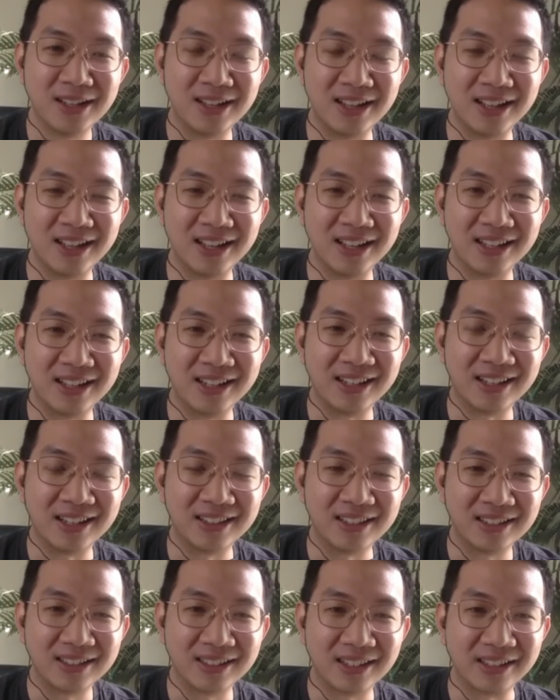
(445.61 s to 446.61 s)
And I
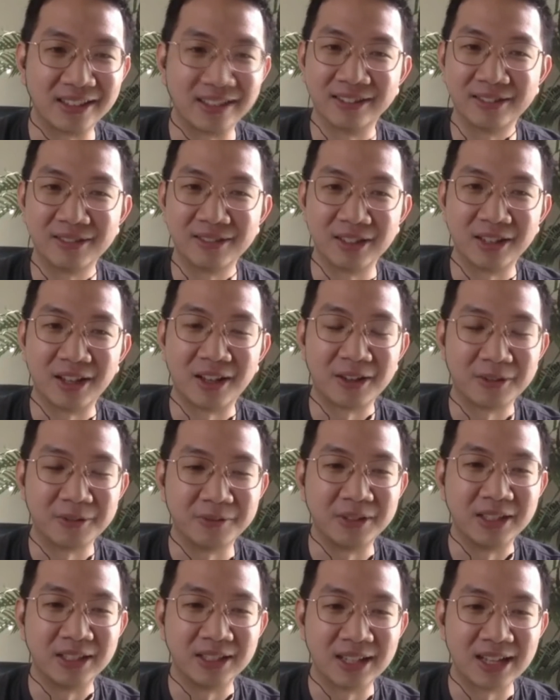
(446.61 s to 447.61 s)
think like a lot
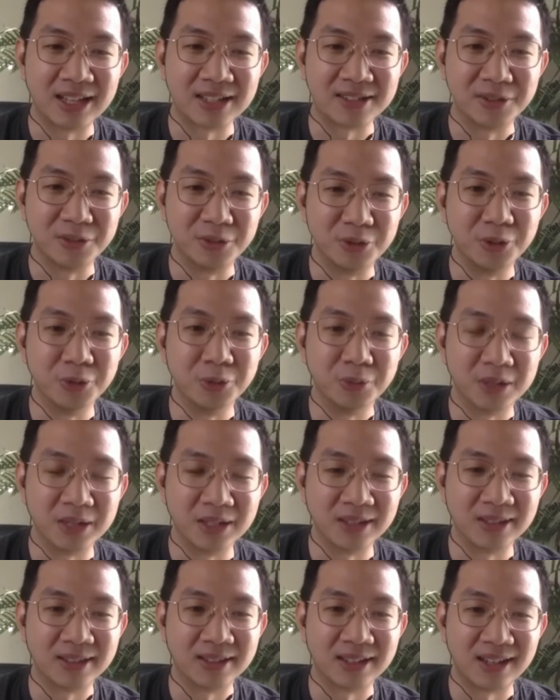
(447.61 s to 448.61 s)
of it has to do
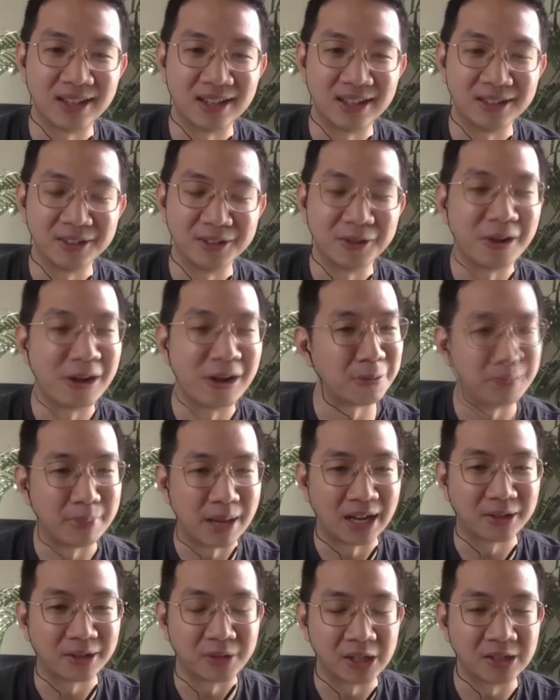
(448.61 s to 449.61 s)
with, our
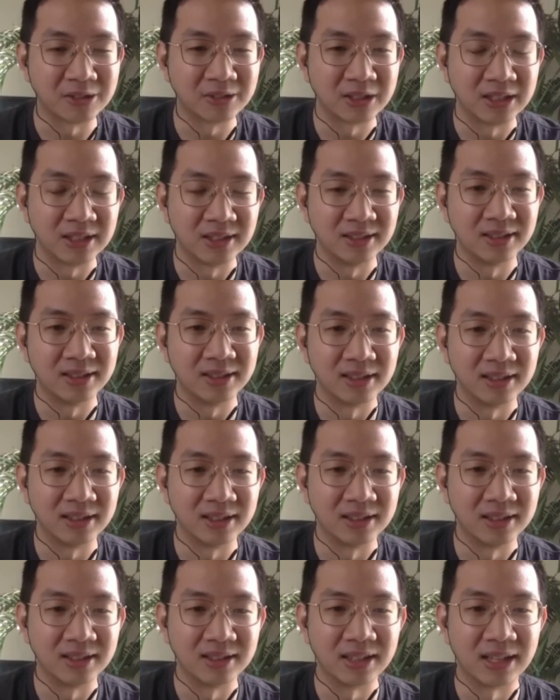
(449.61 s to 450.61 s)
background
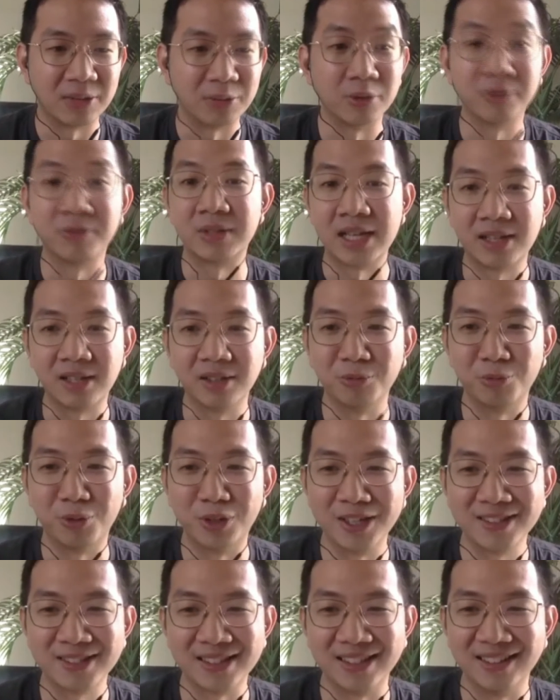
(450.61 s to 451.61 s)
and that we've taken
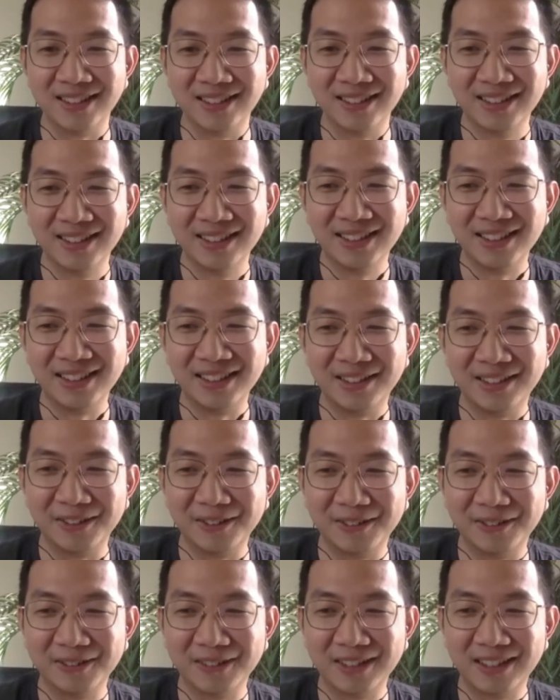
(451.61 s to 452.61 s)
risks and,
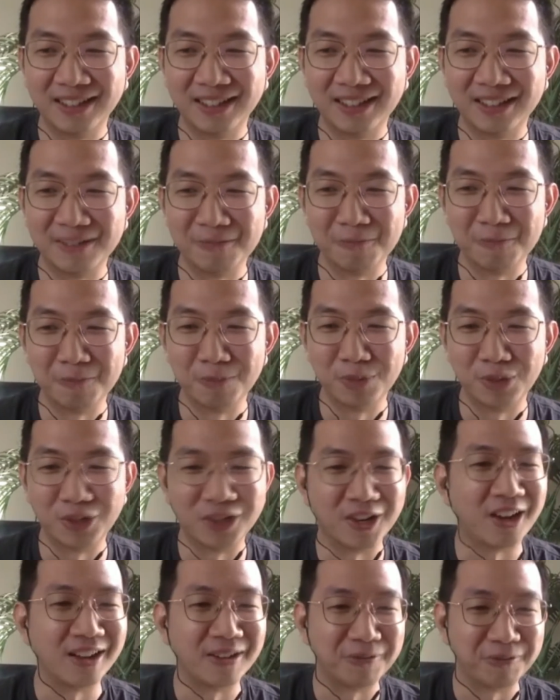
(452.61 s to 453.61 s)
we're
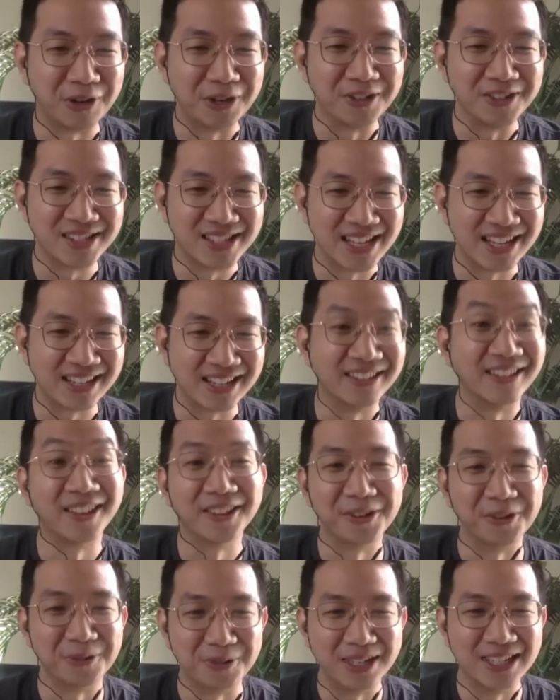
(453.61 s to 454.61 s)
not afraid to take
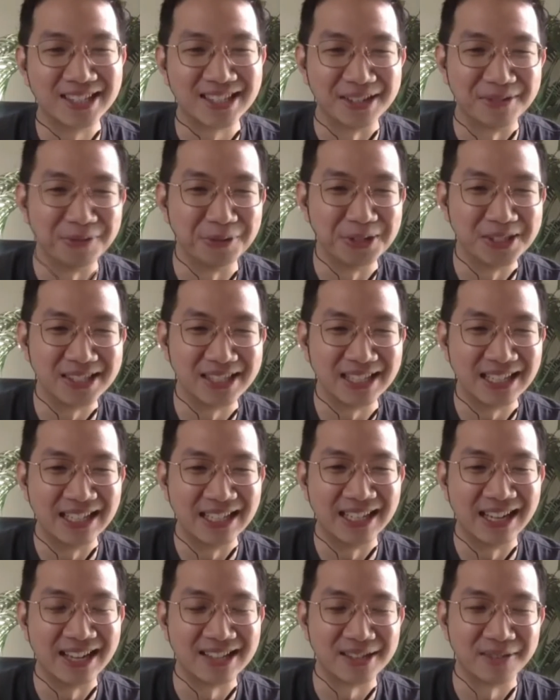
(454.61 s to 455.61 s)
another risk if we see
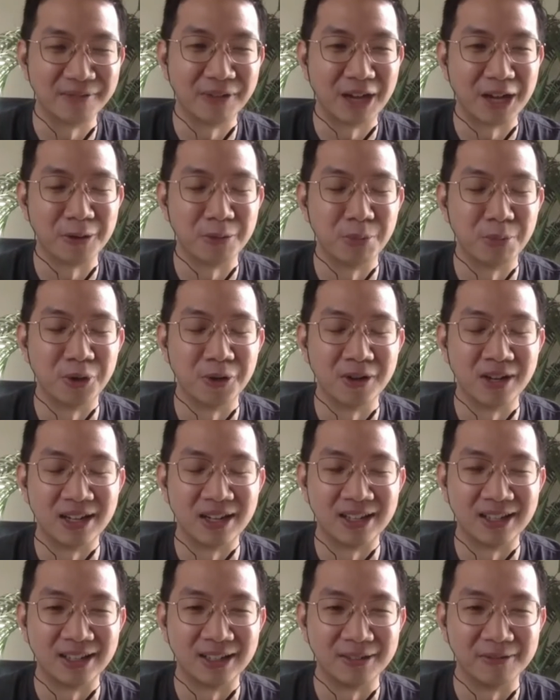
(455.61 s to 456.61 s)
it as a viable
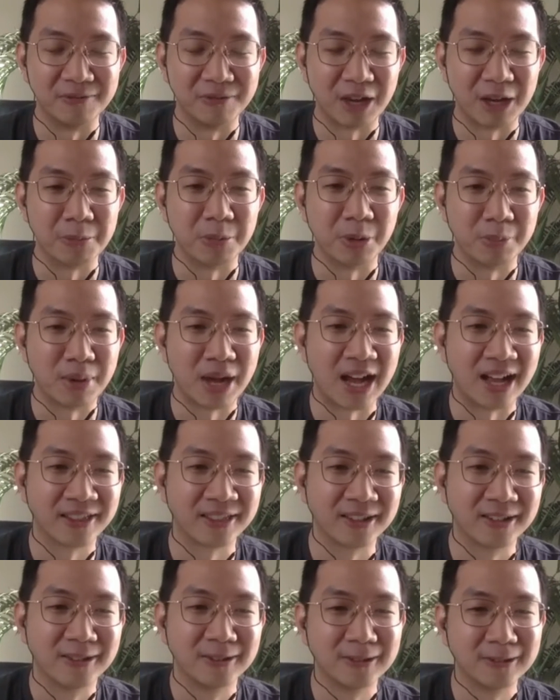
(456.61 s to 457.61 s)

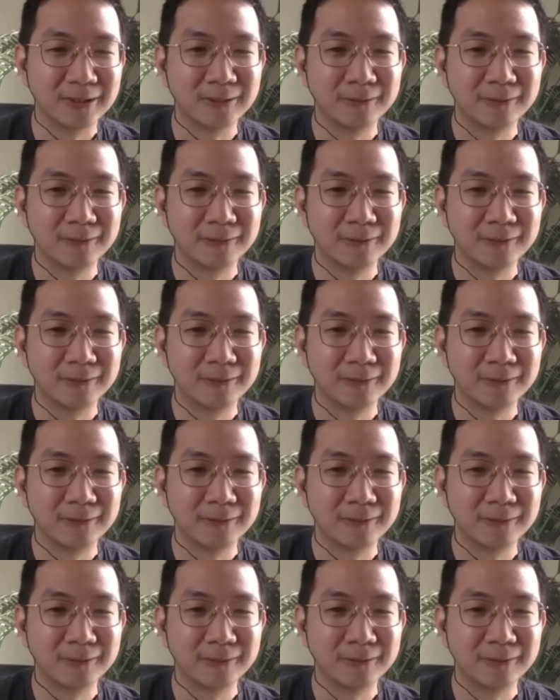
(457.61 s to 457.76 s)
path.